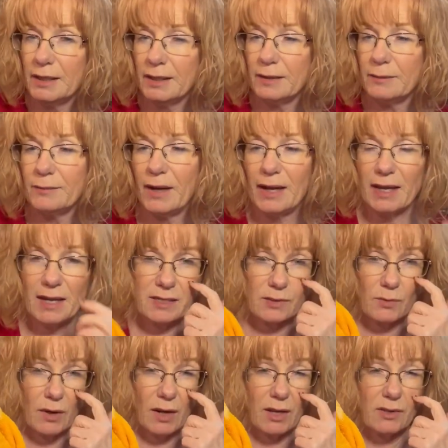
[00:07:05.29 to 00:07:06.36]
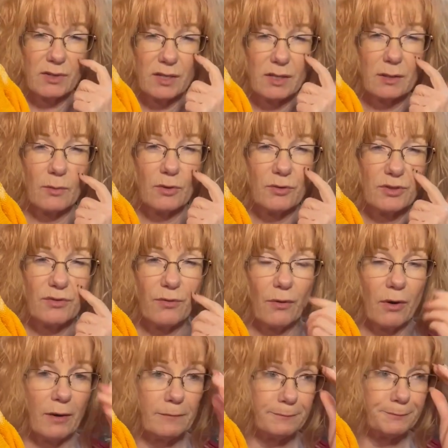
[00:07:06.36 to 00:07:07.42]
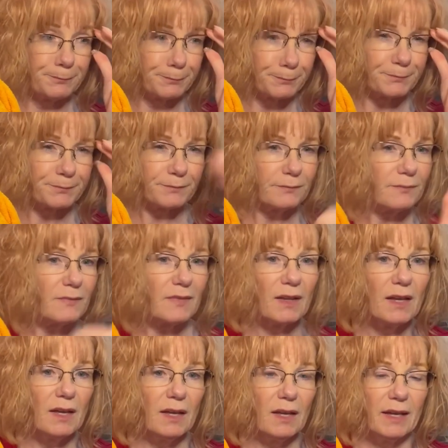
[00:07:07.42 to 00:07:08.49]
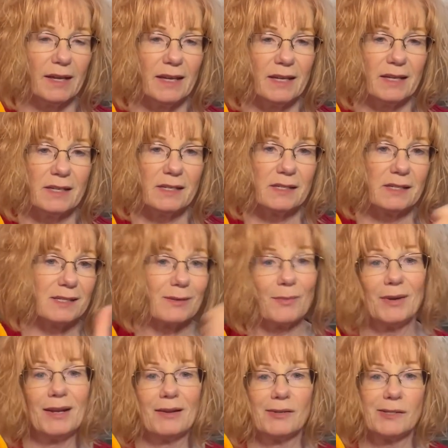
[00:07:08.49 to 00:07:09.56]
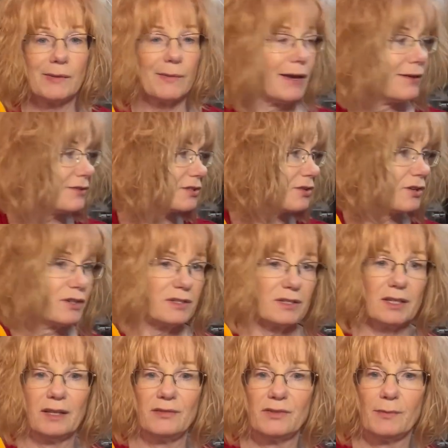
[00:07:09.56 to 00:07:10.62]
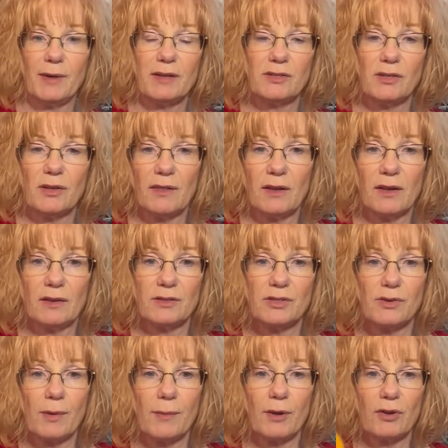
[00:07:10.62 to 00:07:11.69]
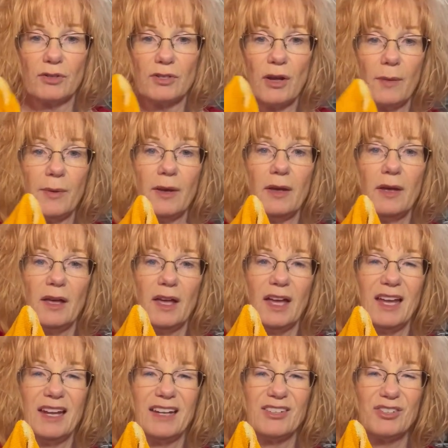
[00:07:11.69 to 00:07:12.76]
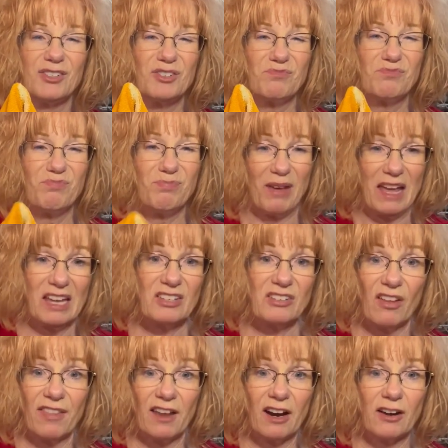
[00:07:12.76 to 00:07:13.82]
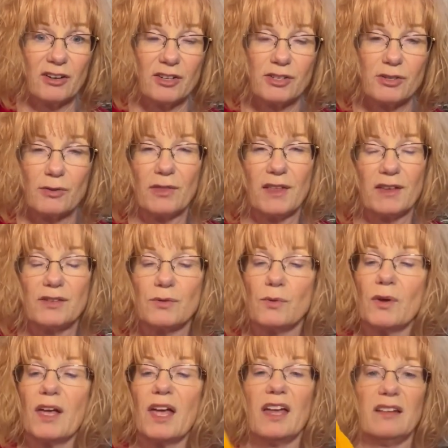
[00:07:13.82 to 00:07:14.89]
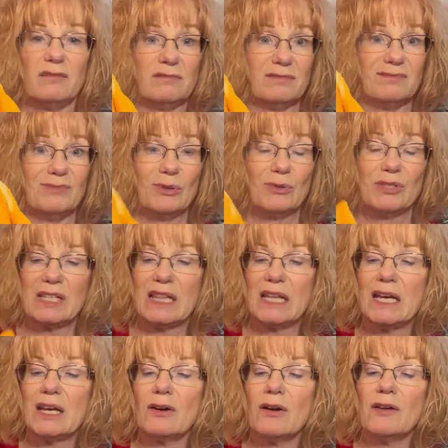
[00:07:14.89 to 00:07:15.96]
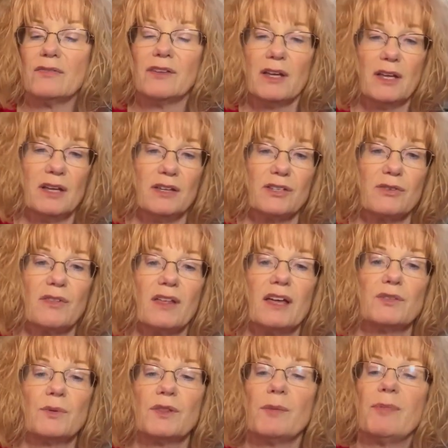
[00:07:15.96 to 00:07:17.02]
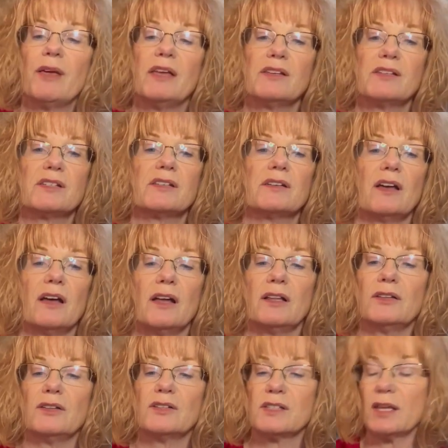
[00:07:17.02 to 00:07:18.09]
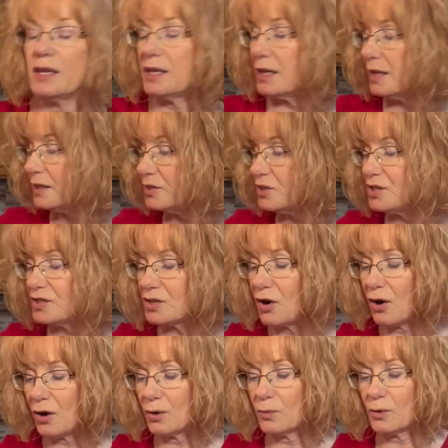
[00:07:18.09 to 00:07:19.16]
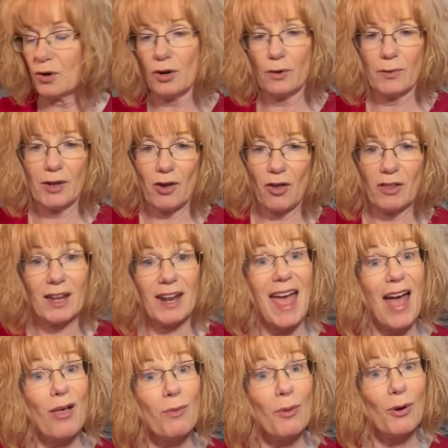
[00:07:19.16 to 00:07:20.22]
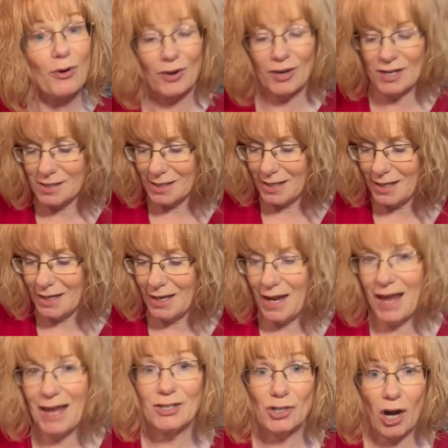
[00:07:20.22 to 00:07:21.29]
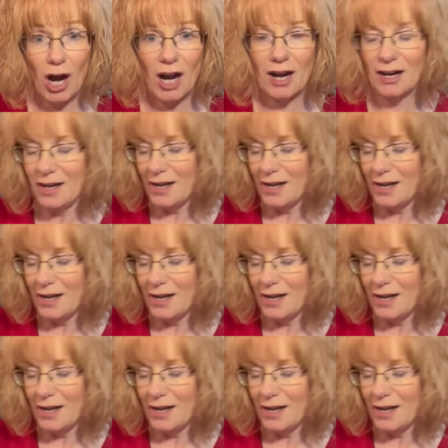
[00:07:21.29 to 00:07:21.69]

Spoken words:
In my case, what I use this the most for is somebody else in my house cooks and leaves a mess on the ceramic cooktop, and it bakes on there. So this will get most of that off. So that's what the paste looks like, and it's just a hard worker. We call it elbow grease in a jar.